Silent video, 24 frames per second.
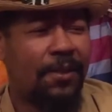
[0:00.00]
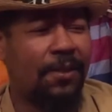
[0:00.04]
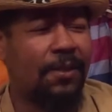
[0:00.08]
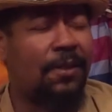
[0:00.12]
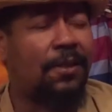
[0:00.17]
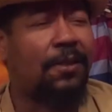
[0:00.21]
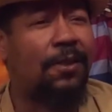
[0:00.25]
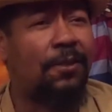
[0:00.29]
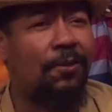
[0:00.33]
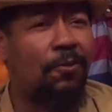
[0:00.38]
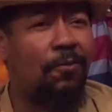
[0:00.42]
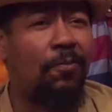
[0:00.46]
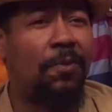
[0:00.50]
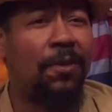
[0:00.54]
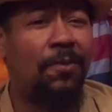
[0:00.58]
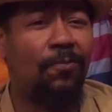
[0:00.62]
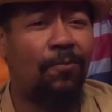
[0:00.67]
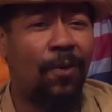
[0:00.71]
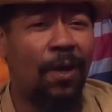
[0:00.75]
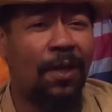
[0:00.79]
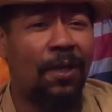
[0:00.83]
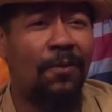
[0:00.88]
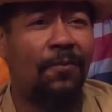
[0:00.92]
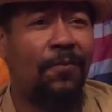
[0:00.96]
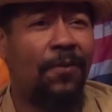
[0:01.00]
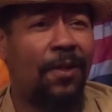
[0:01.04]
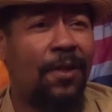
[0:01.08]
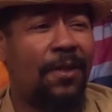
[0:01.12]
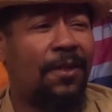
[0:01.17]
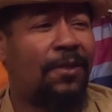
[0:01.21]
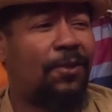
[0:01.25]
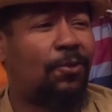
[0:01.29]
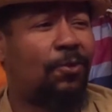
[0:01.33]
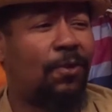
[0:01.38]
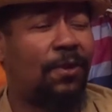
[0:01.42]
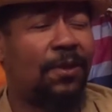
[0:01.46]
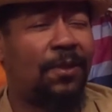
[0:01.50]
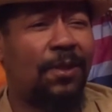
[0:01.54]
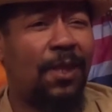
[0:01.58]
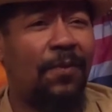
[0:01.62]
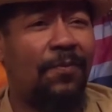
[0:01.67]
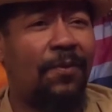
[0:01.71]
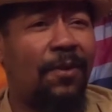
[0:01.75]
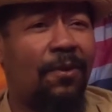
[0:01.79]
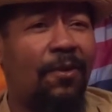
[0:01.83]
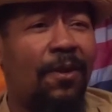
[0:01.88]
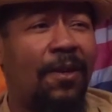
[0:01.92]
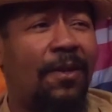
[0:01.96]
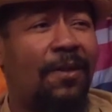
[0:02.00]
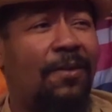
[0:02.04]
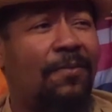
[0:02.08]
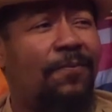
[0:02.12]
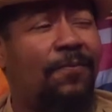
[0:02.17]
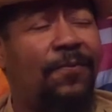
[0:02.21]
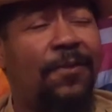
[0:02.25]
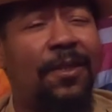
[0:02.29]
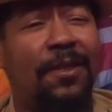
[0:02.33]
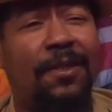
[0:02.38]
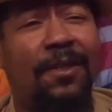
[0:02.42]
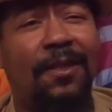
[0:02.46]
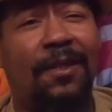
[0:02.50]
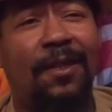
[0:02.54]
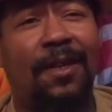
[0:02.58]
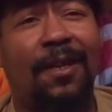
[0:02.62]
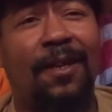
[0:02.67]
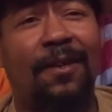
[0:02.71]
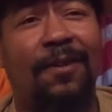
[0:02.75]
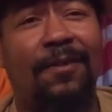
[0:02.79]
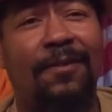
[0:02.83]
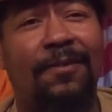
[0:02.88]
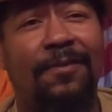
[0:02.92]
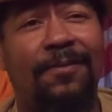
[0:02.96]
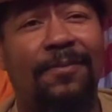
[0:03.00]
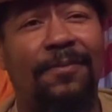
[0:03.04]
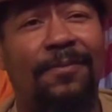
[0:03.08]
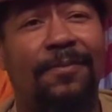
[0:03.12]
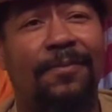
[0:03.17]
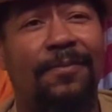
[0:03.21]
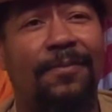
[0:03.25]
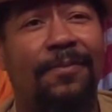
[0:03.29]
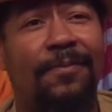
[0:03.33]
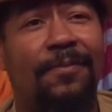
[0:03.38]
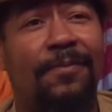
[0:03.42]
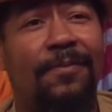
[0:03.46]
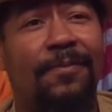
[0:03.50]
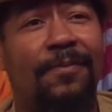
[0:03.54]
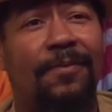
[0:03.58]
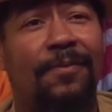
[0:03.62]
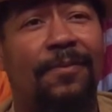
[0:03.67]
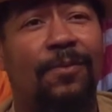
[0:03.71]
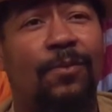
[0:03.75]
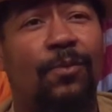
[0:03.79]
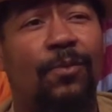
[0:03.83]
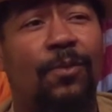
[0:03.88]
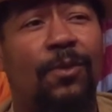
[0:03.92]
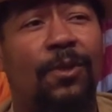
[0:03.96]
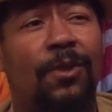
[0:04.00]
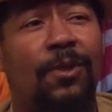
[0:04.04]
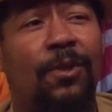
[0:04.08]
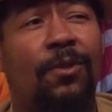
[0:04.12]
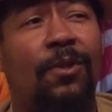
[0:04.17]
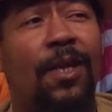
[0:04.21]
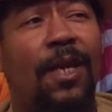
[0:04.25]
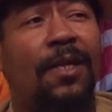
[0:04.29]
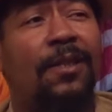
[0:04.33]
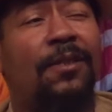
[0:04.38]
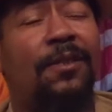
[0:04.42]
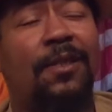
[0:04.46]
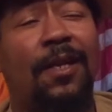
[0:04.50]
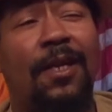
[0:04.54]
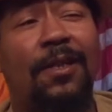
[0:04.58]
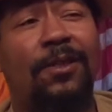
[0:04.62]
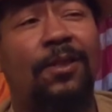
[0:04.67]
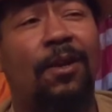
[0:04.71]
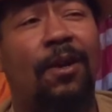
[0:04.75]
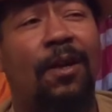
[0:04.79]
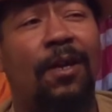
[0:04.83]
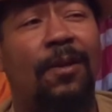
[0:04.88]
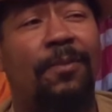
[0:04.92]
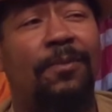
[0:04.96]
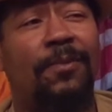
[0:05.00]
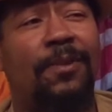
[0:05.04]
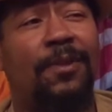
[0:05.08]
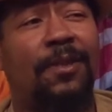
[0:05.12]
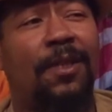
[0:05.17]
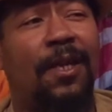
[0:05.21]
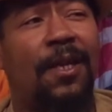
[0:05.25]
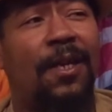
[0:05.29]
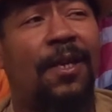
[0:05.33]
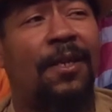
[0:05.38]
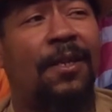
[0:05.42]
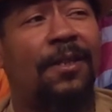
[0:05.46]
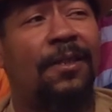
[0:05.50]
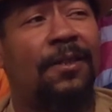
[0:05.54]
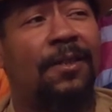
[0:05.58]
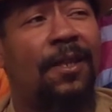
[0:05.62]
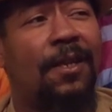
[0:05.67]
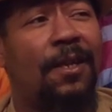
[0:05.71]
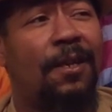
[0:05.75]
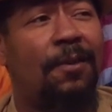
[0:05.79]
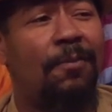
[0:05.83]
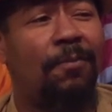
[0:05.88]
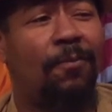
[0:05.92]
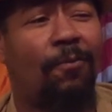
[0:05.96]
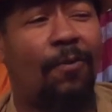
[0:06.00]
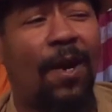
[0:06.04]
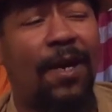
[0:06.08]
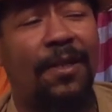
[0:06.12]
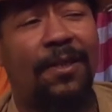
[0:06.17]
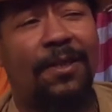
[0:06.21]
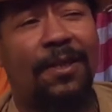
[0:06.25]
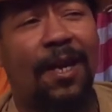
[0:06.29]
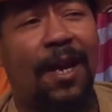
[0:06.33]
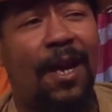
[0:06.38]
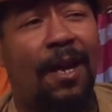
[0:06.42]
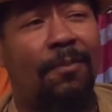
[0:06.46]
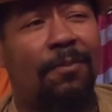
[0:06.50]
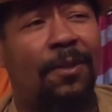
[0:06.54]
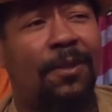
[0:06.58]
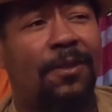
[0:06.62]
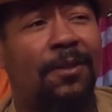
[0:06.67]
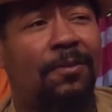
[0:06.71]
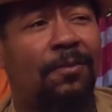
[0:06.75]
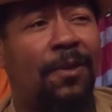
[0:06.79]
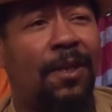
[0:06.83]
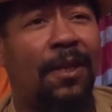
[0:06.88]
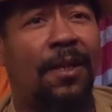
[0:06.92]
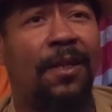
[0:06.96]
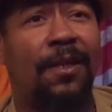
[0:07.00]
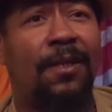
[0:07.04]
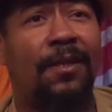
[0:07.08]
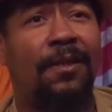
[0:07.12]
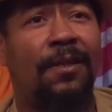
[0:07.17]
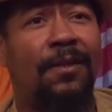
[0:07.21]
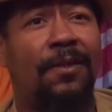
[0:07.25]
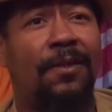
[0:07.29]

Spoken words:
To still be relevant to a 7th grader, I'm 50 now. So that's all I'm saying is right timeless, man.